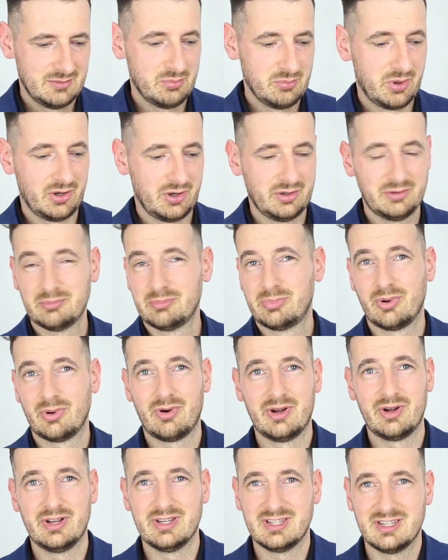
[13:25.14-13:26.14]
But
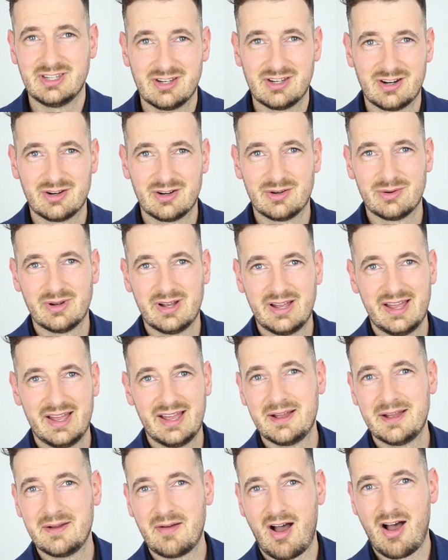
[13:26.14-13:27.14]
boy, you know,
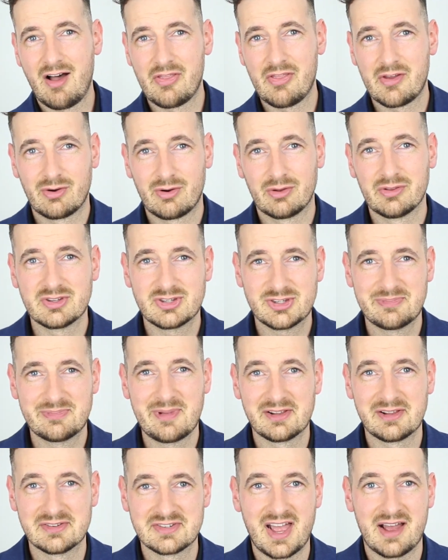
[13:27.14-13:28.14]
are there other
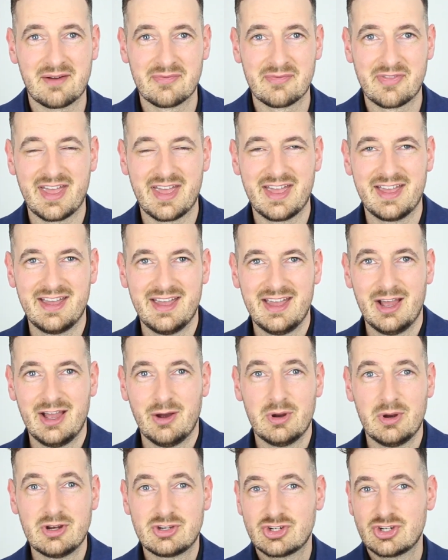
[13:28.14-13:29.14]
smells out there?
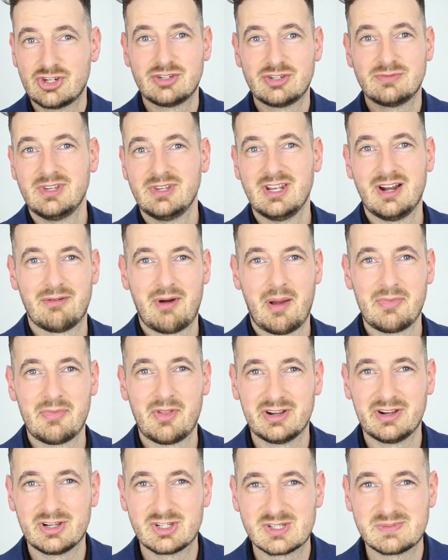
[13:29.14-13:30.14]
Which, you know, I'm
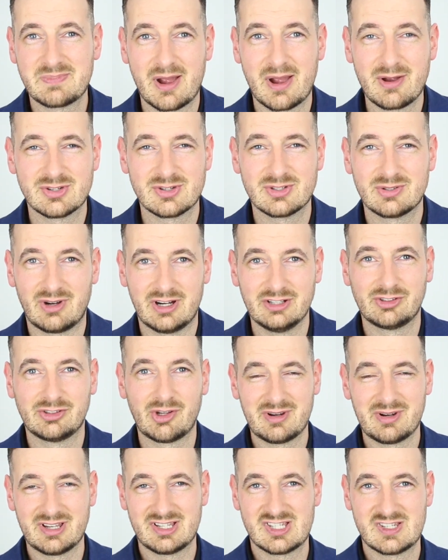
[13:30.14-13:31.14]
not exposed to, I
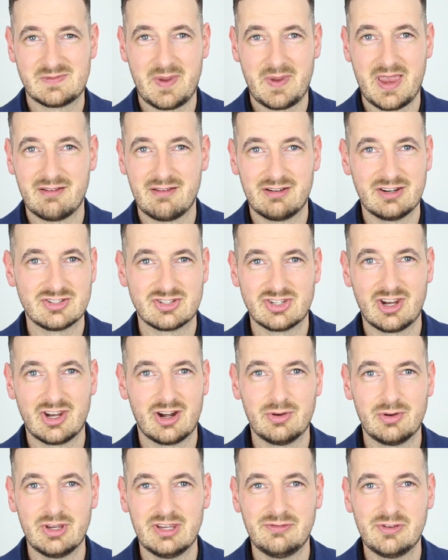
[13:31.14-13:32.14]
don't experience. You
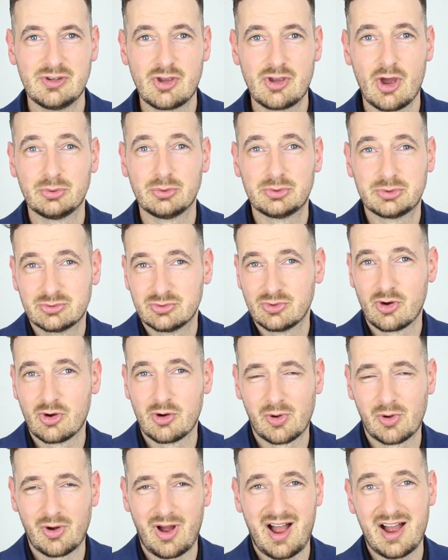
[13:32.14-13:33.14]
know, if you go to
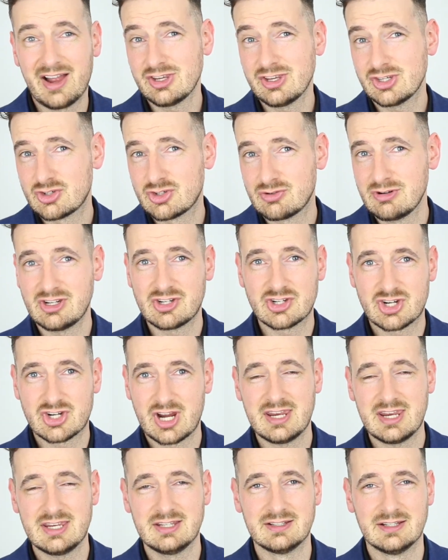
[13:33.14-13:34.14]
normal high street
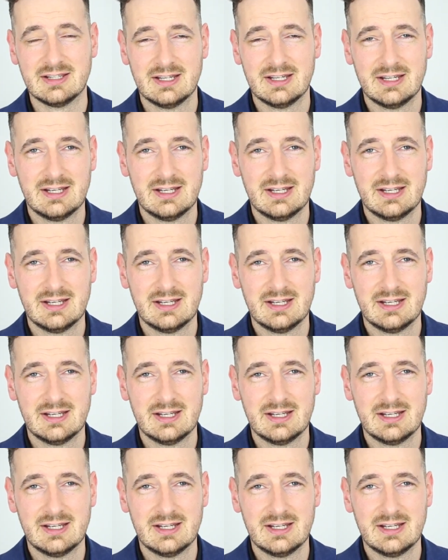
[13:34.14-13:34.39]
chain,